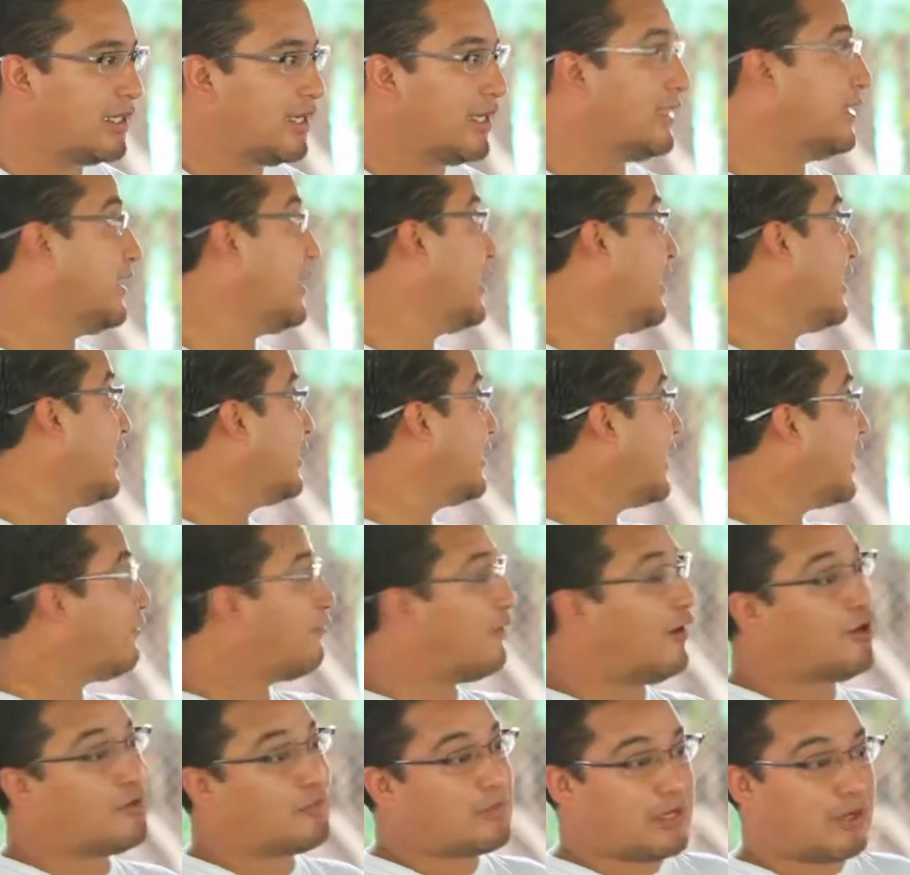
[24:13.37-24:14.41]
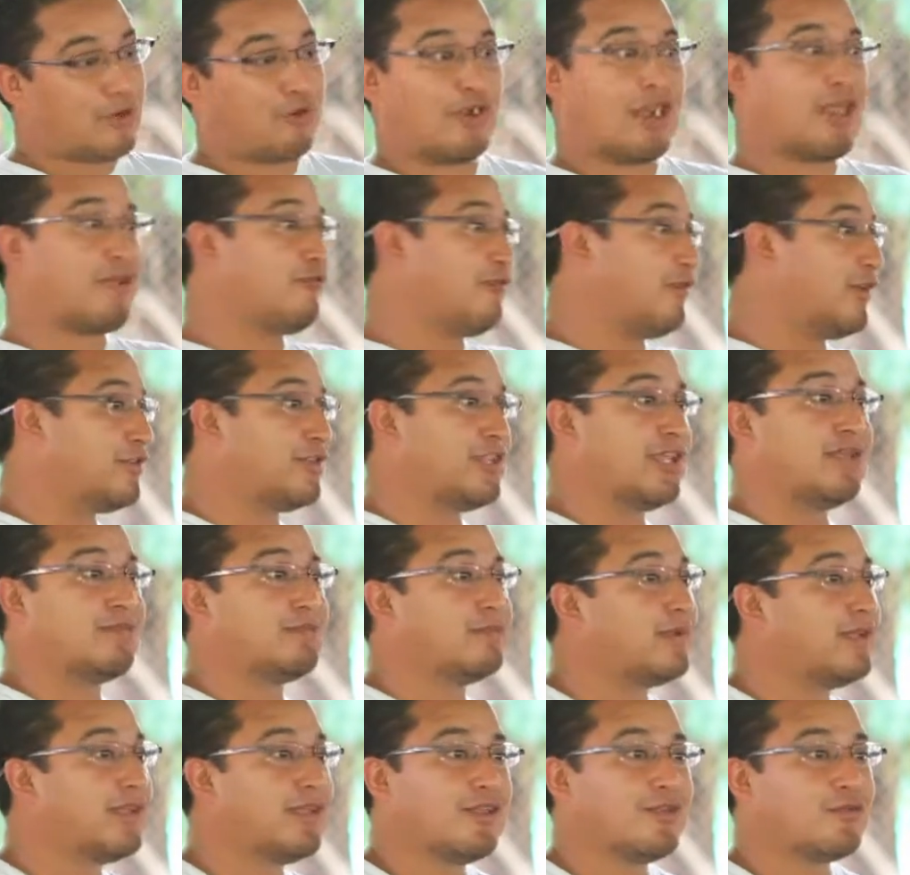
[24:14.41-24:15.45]
And then they found me, or I found
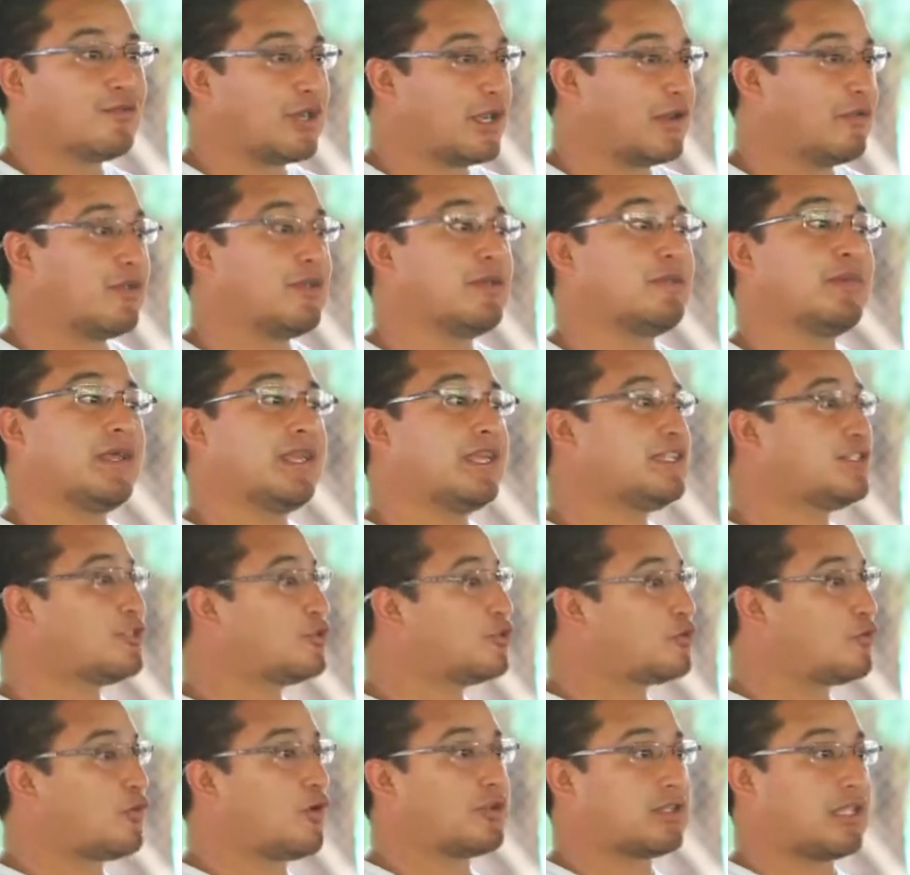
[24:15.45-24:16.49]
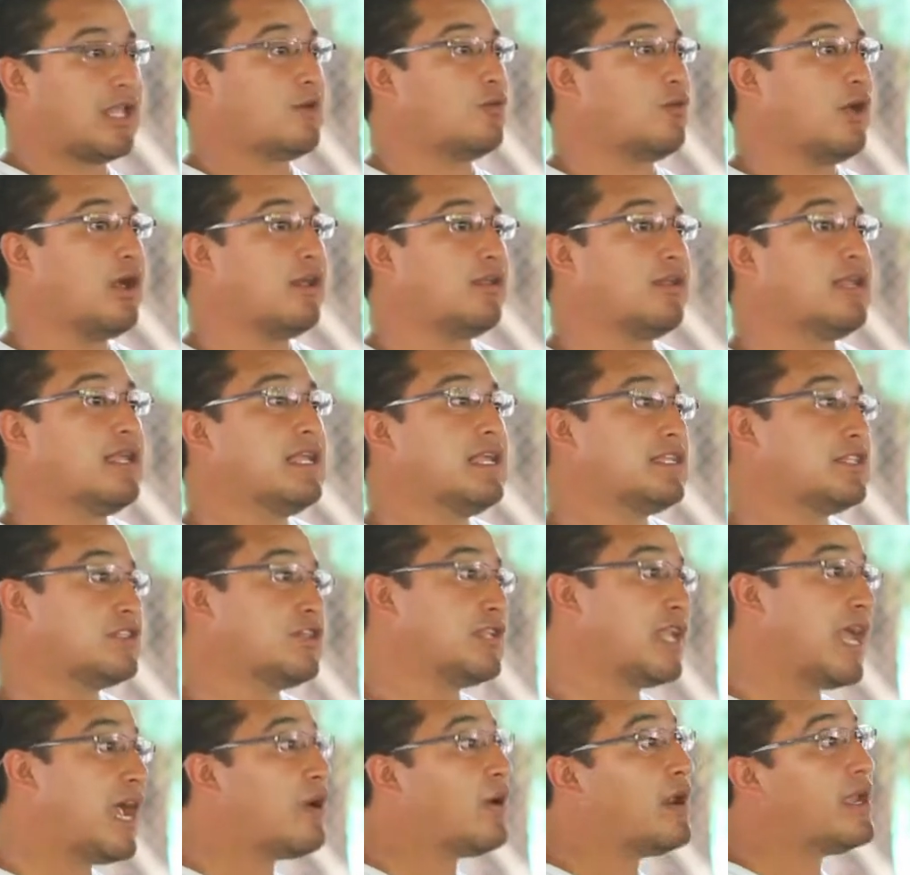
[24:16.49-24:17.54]
them, whatever, but it just worked out well.
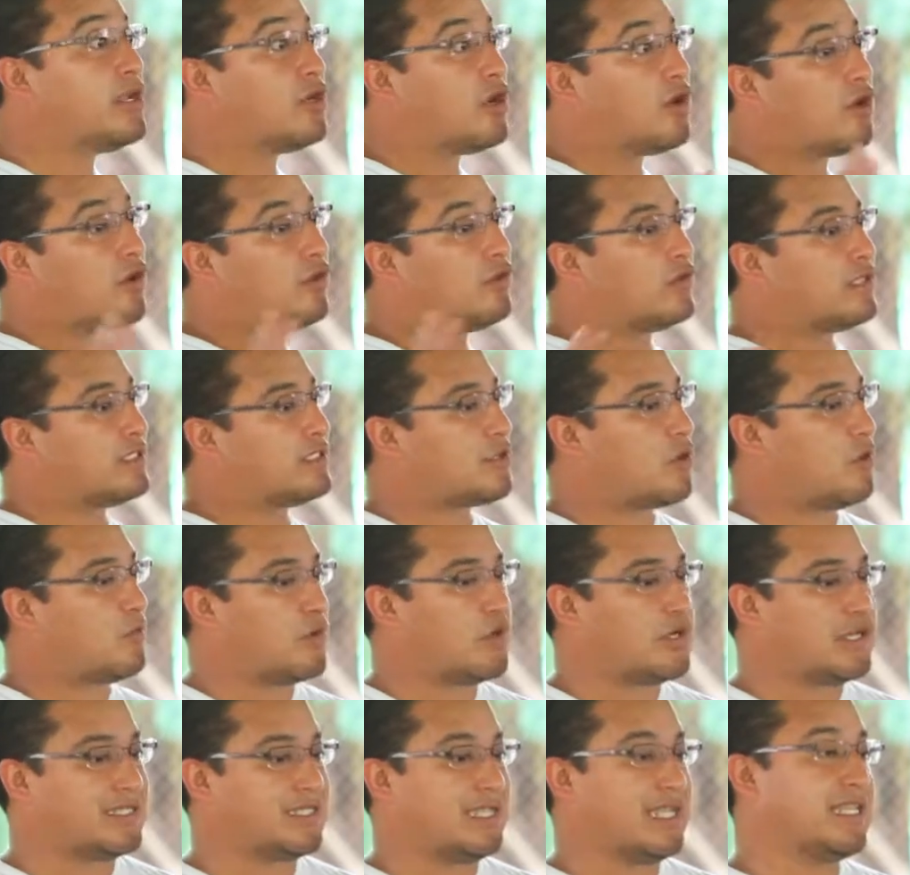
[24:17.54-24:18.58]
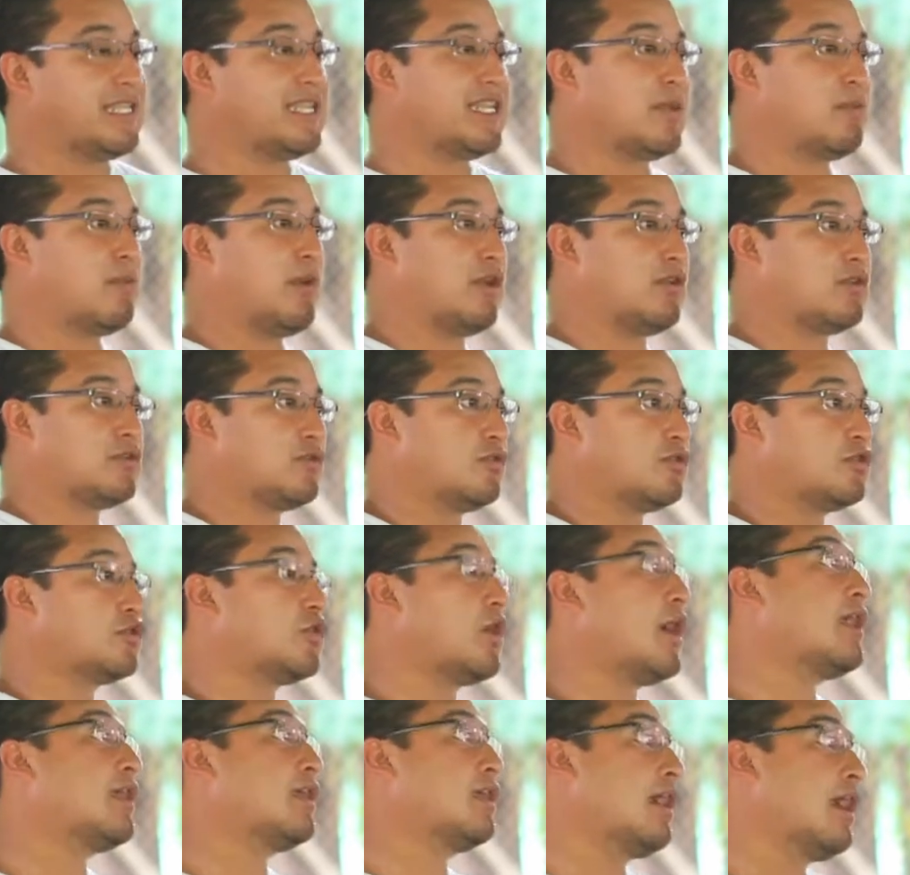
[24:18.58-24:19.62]
So now I know all these communities that need a bottle school.
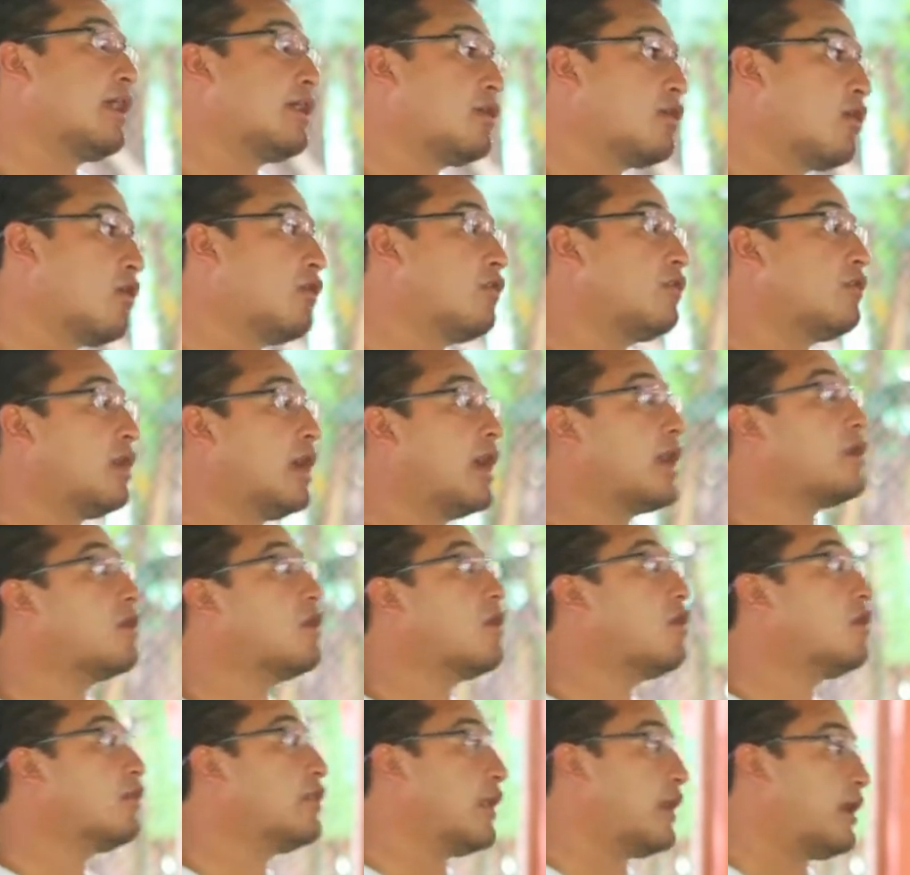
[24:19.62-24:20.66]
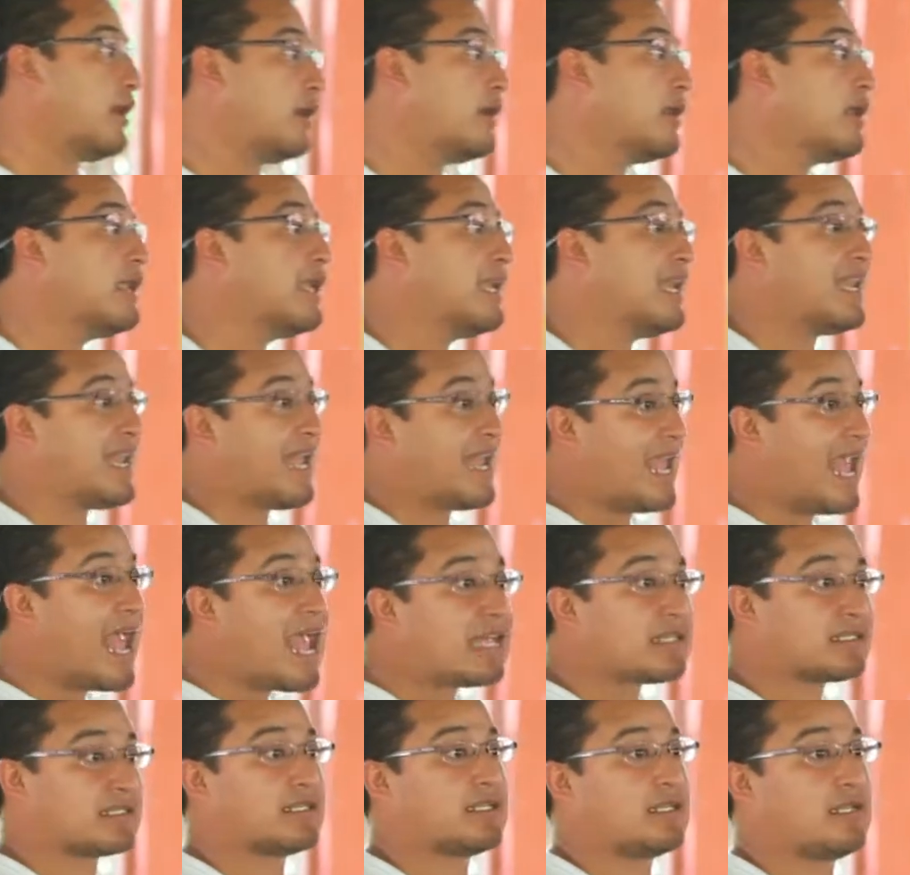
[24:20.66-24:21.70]
So I go there and I
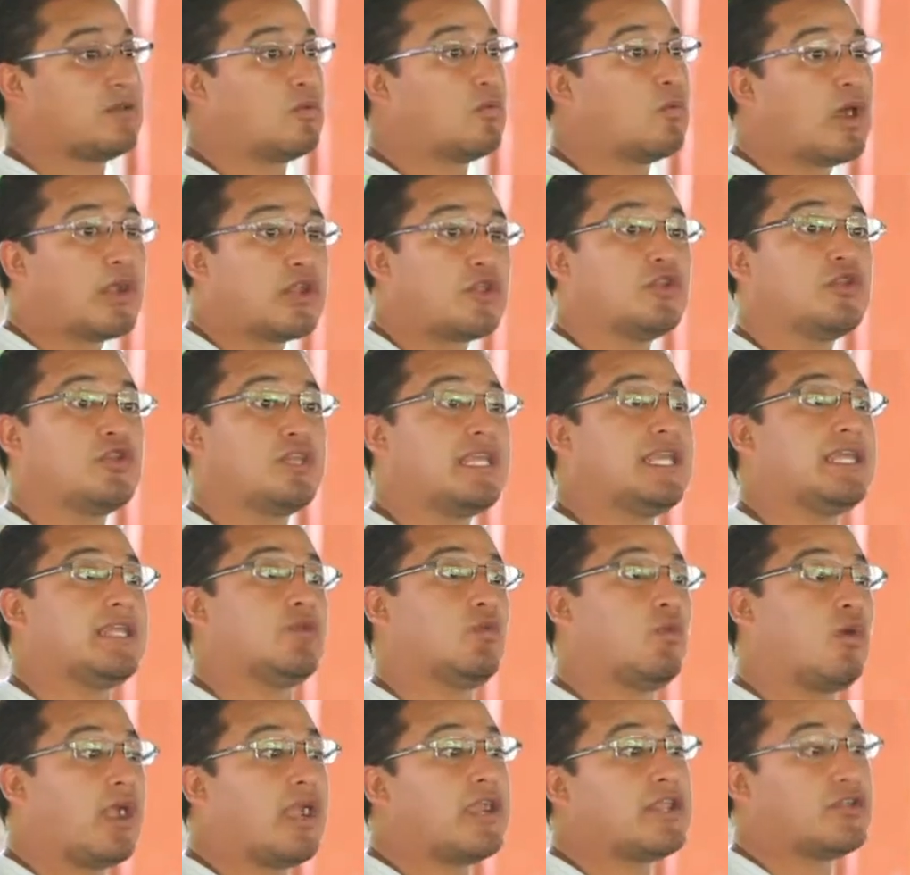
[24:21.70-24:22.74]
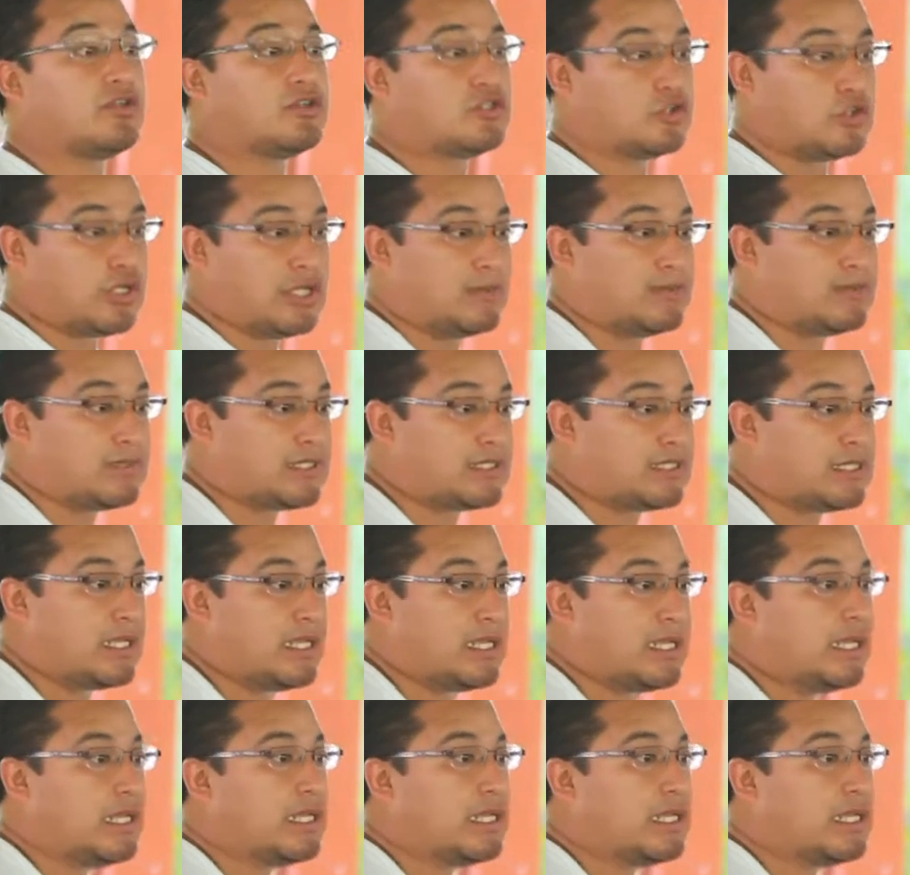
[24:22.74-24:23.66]
ask, what do you need? What are your dreams?